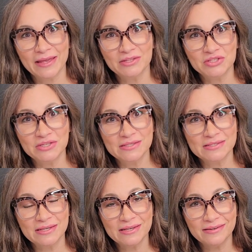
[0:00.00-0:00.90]
It's
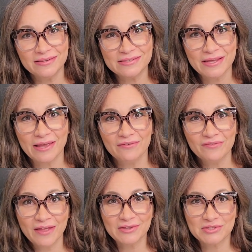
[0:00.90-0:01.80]
just, it is a
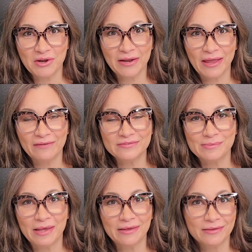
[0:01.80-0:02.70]
gift that Shauna gave to
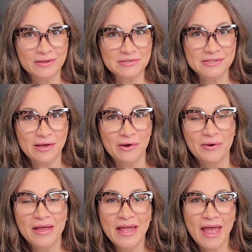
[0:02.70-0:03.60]
me years ago.